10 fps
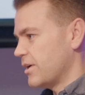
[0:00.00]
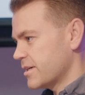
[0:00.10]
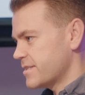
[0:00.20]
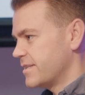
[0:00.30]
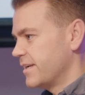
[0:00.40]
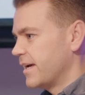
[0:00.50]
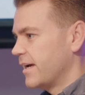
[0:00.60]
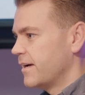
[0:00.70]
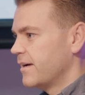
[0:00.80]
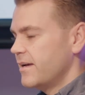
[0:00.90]
talks
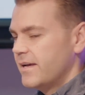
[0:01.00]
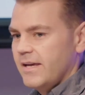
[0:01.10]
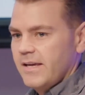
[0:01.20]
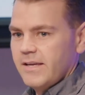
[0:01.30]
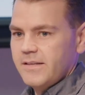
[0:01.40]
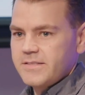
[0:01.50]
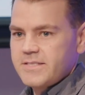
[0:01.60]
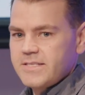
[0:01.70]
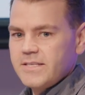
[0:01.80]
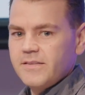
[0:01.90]
today and
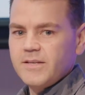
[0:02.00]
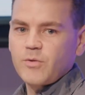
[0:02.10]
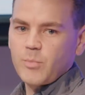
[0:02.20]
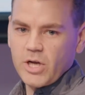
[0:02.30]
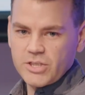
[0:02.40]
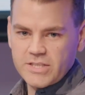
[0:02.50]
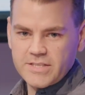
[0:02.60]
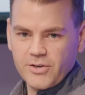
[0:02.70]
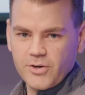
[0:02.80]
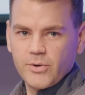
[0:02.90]
see the different projects
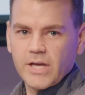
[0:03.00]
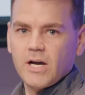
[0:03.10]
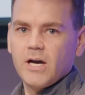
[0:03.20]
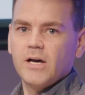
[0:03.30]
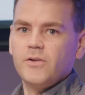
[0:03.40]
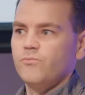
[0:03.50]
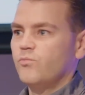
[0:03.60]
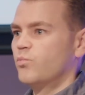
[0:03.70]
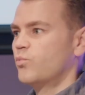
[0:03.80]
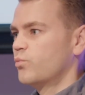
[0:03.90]
that are going
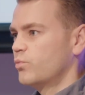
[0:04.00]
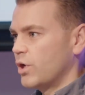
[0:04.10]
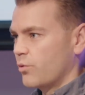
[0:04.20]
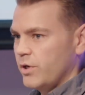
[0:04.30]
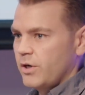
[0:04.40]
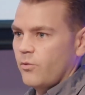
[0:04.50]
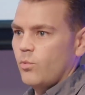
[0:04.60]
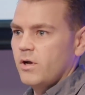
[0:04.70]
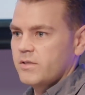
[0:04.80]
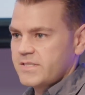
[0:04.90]
on, read on the
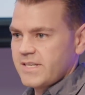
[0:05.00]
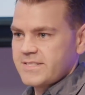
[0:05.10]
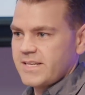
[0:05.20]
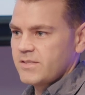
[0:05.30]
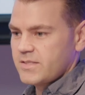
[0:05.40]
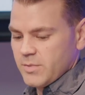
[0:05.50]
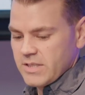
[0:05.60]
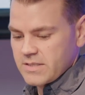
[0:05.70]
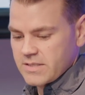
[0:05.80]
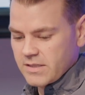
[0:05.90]
walls, test out some of
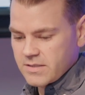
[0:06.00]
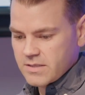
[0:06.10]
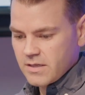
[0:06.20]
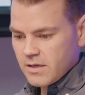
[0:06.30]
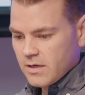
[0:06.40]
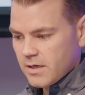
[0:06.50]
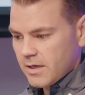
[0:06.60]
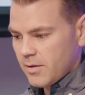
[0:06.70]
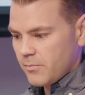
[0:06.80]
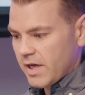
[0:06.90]
these things,
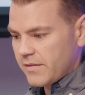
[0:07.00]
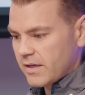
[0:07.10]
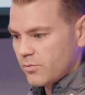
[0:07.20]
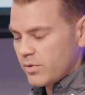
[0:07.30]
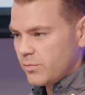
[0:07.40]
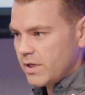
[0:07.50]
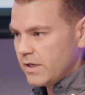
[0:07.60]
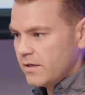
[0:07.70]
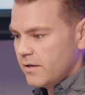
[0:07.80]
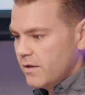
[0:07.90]
I think it would
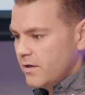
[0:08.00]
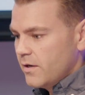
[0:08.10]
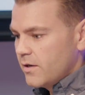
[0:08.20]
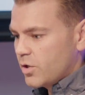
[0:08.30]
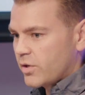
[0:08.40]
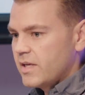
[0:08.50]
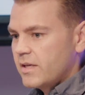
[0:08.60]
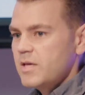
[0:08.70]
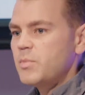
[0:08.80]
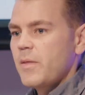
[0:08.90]
be,
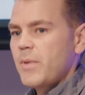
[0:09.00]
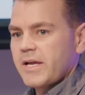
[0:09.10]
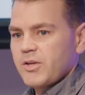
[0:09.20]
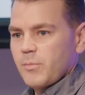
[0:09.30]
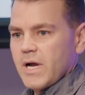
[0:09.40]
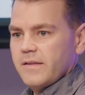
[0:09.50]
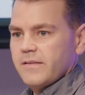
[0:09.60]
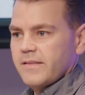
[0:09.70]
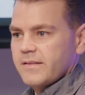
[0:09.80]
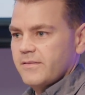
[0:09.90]
keep in the back of your mind
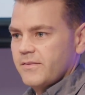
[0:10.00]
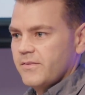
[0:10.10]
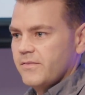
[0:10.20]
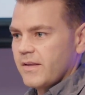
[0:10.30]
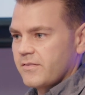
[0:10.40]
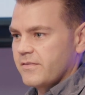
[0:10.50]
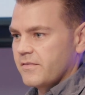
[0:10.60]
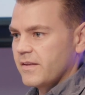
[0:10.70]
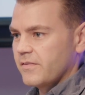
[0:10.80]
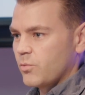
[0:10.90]
that that's the
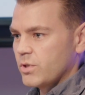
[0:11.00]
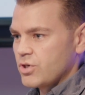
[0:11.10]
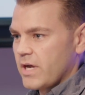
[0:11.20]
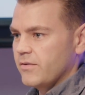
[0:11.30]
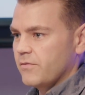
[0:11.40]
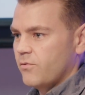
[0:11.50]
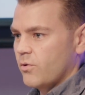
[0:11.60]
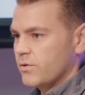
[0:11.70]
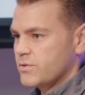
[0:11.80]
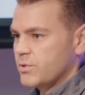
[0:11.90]
thing that we're driving
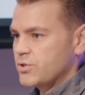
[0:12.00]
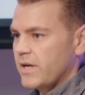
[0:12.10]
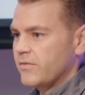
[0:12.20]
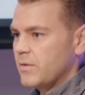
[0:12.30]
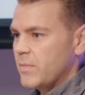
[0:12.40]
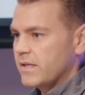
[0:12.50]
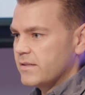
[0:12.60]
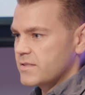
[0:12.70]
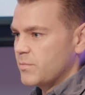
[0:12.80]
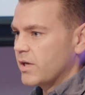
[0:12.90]
for, is we're driving to make
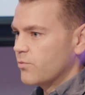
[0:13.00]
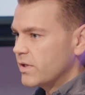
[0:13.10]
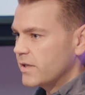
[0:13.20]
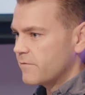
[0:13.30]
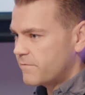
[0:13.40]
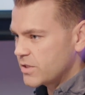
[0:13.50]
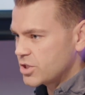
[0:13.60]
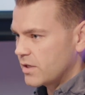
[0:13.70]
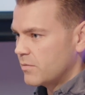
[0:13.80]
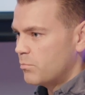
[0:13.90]
this money really
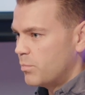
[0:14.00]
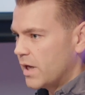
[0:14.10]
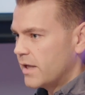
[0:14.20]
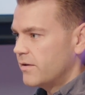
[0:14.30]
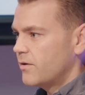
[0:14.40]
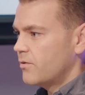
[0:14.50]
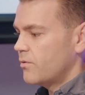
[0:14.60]
efficient, but